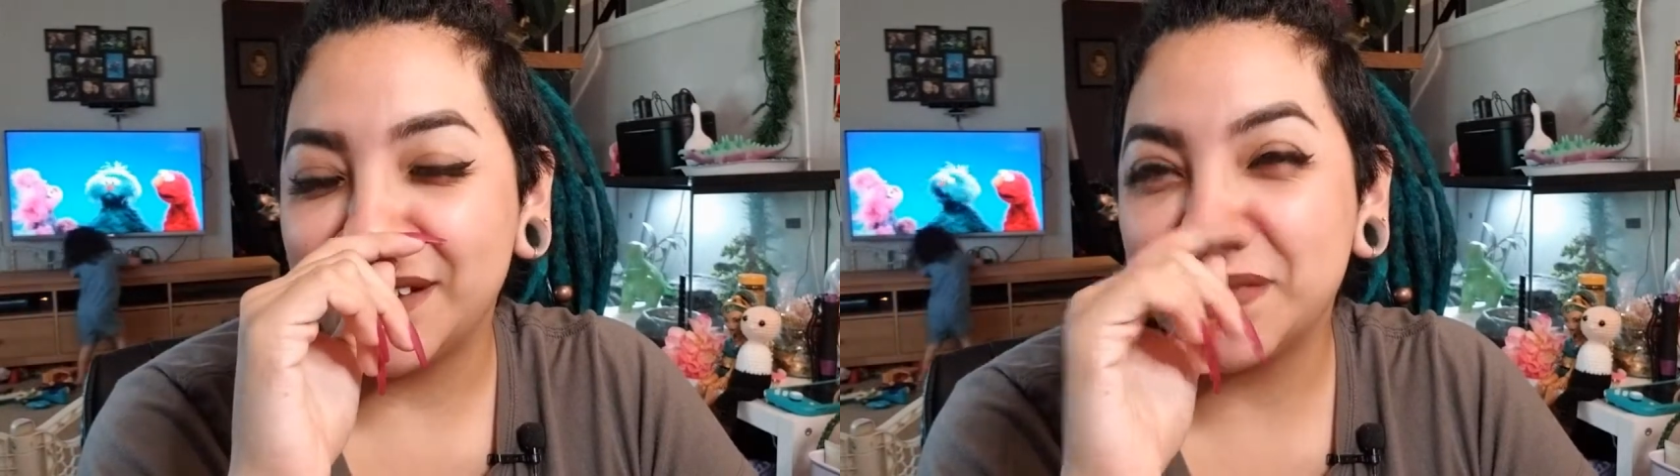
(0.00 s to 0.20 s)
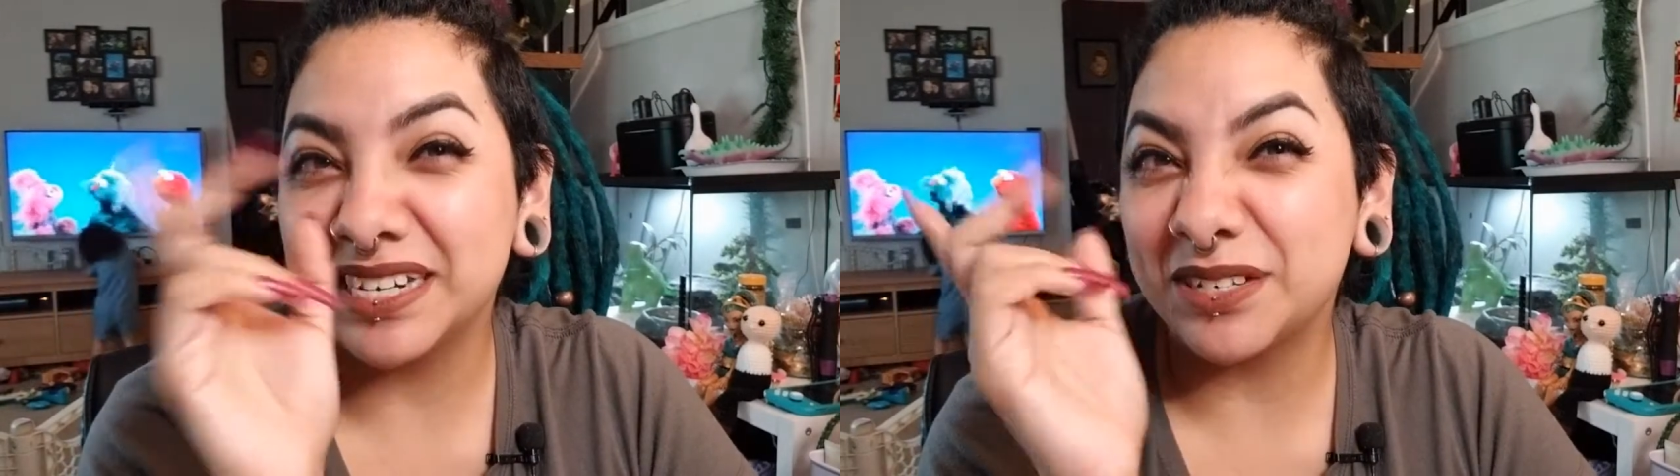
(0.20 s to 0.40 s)

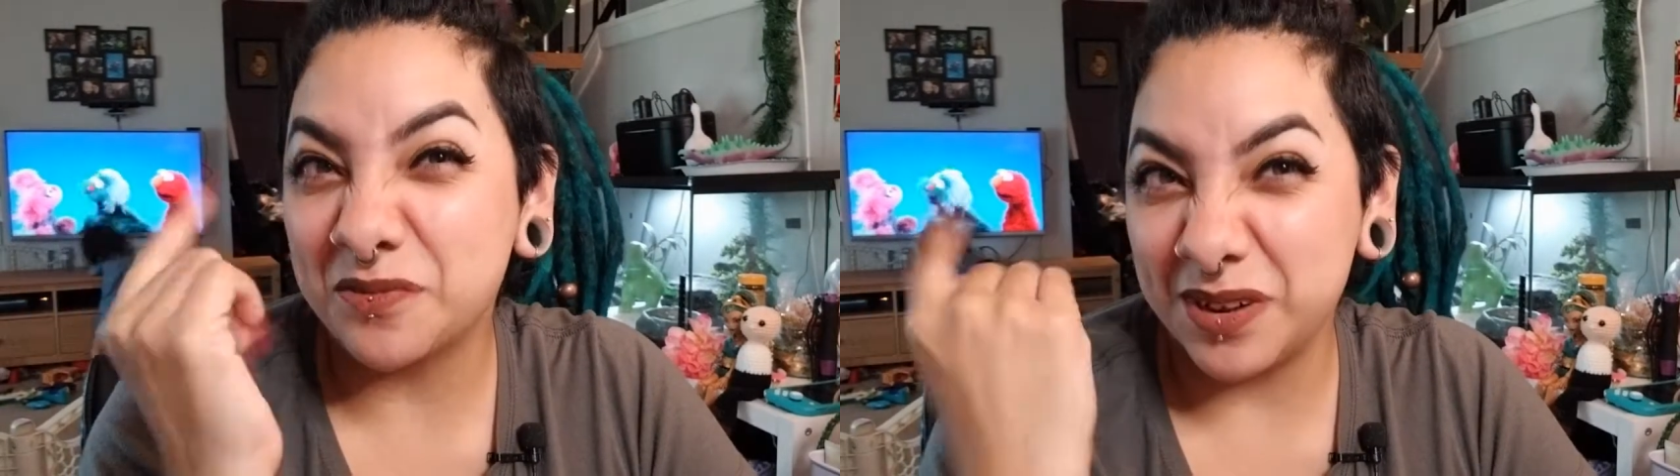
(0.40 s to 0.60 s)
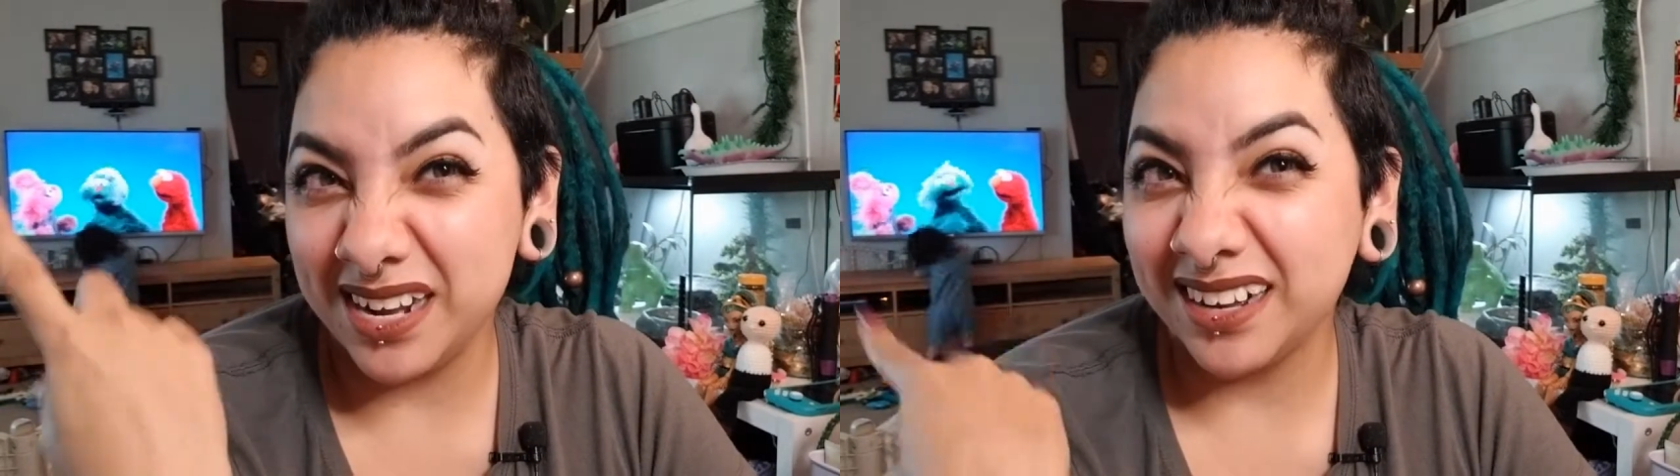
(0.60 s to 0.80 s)
But it's
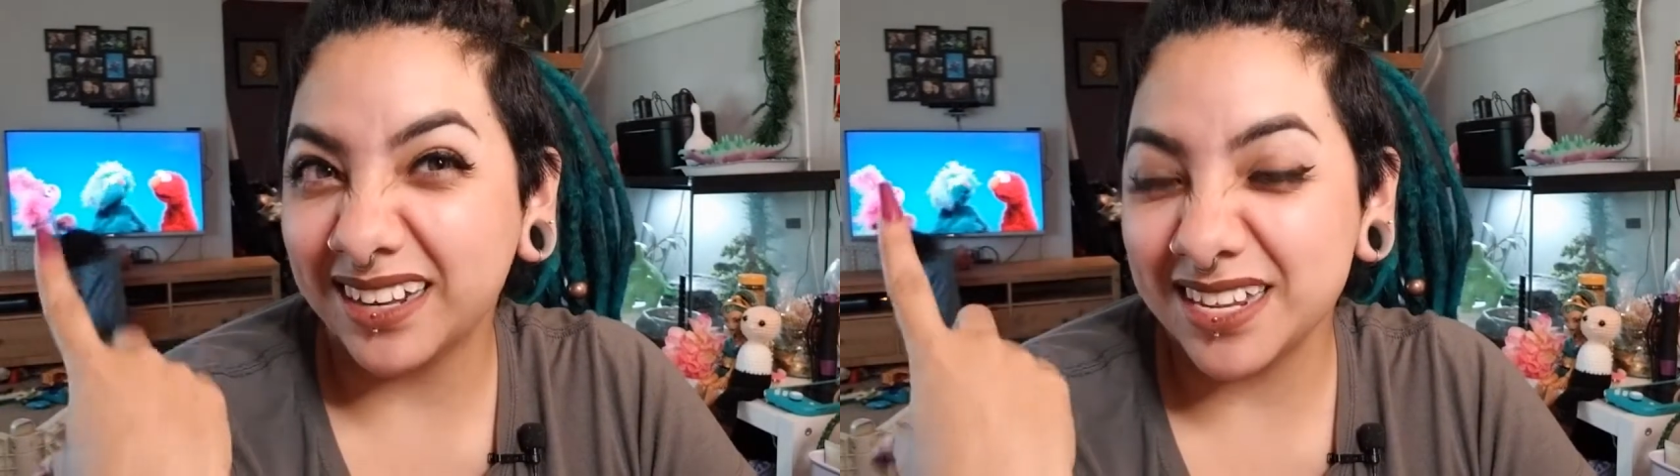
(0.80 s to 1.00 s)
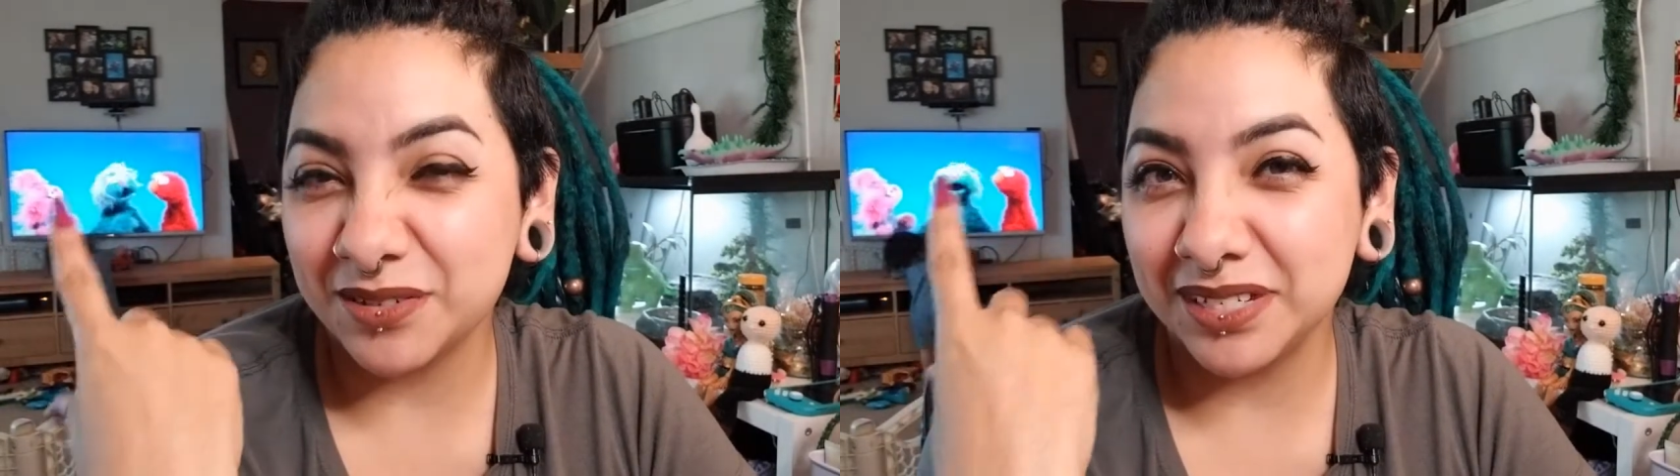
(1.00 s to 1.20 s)

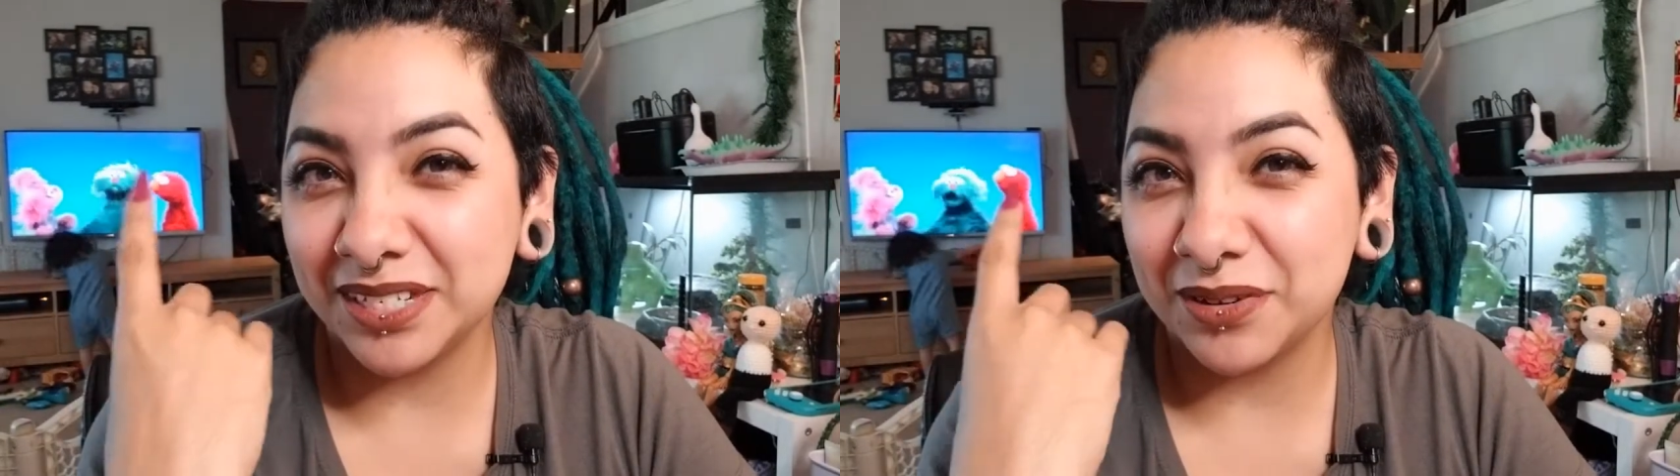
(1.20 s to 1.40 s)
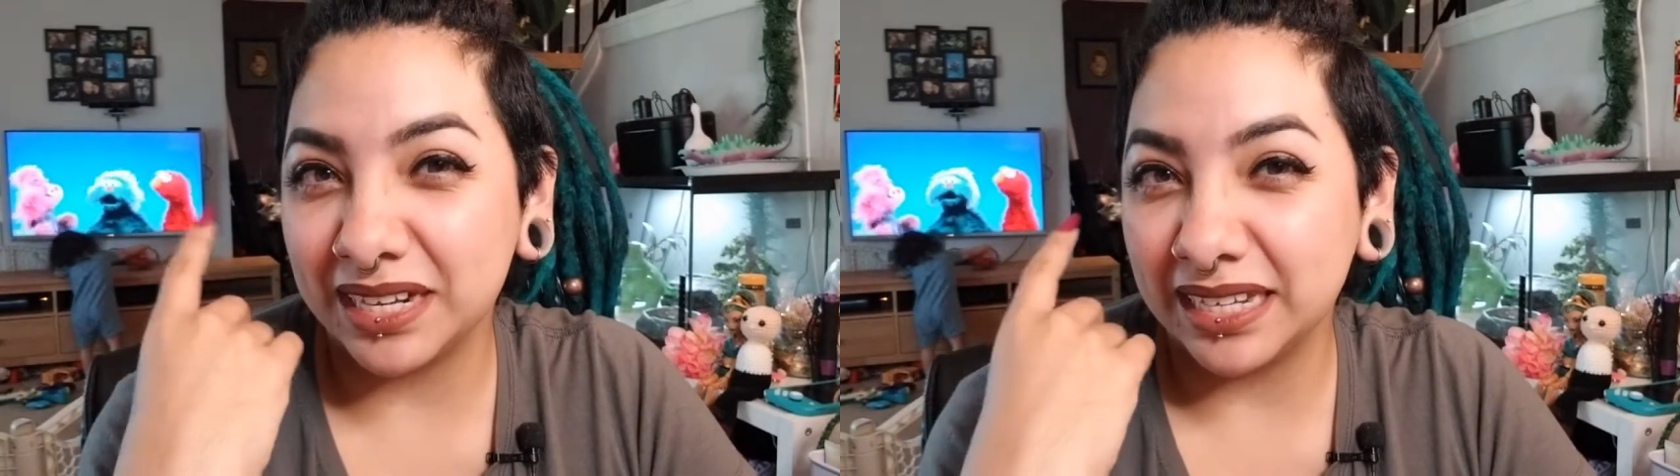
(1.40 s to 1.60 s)
weird. This one's
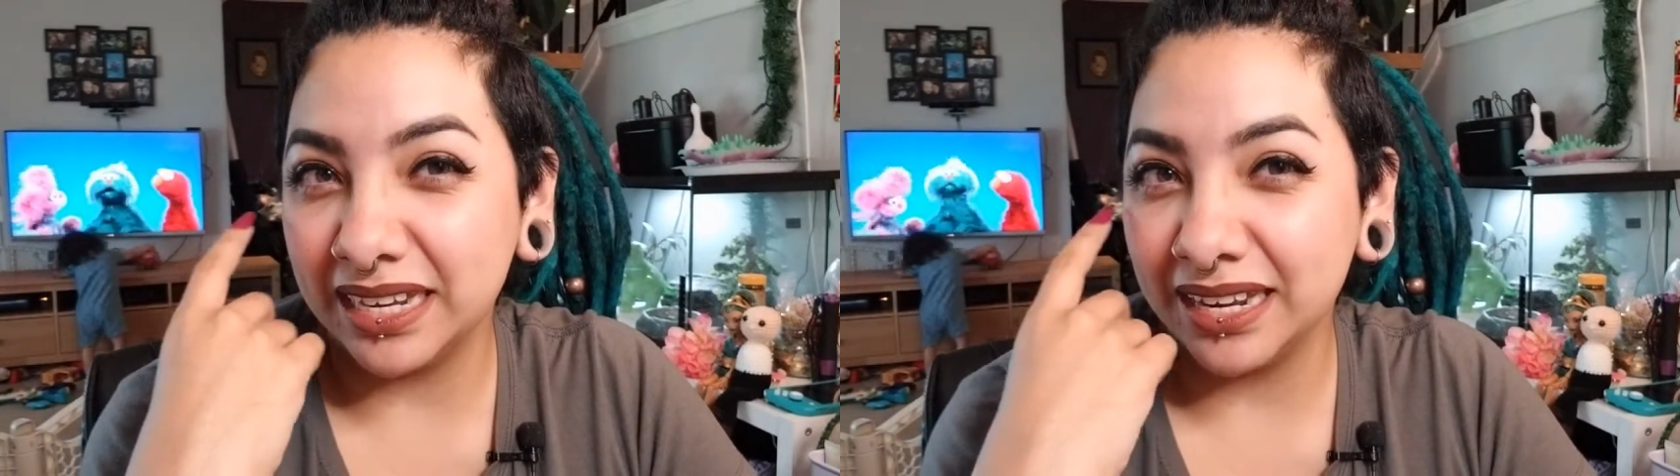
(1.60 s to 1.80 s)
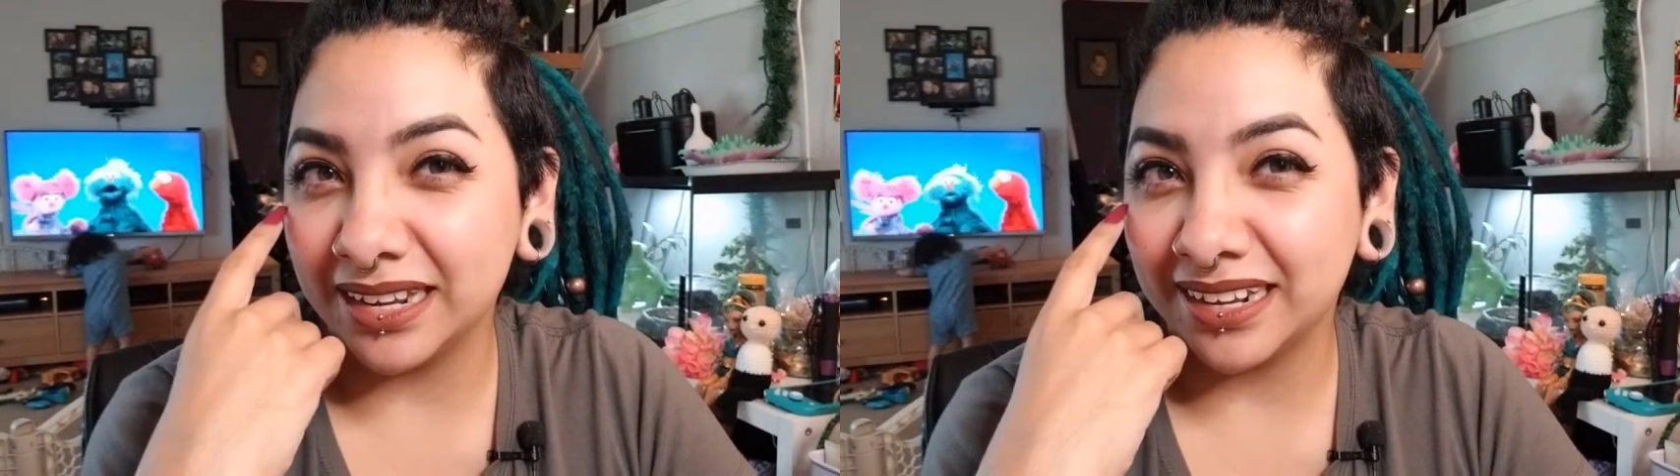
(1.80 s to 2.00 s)
so
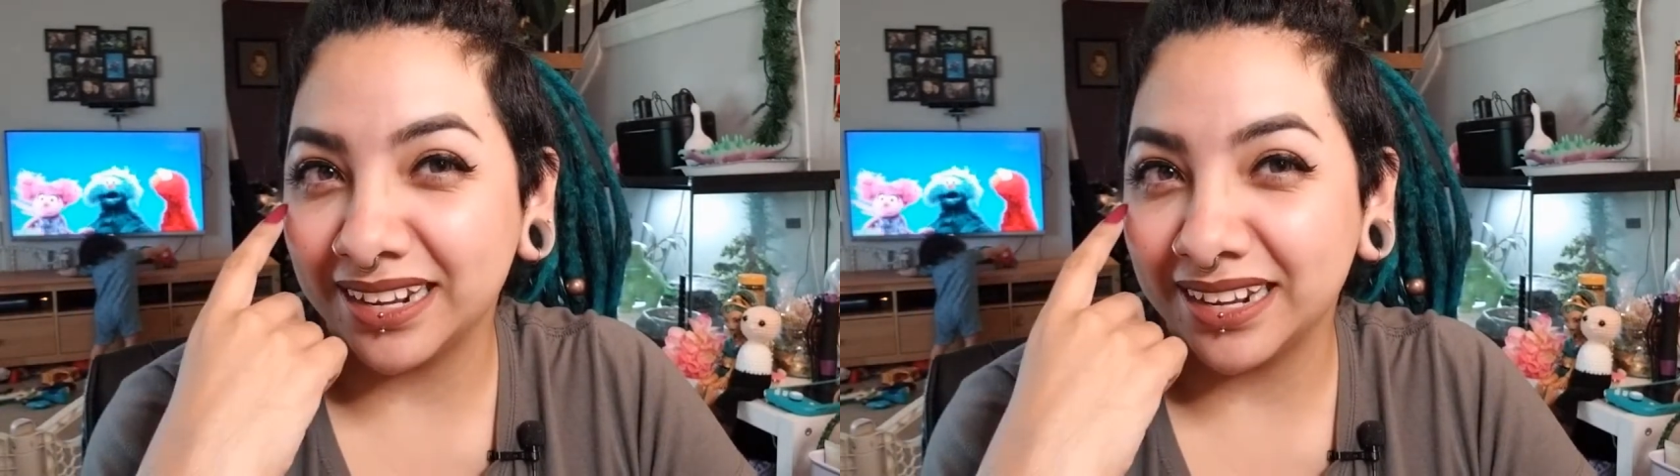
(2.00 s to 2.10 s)
clingy,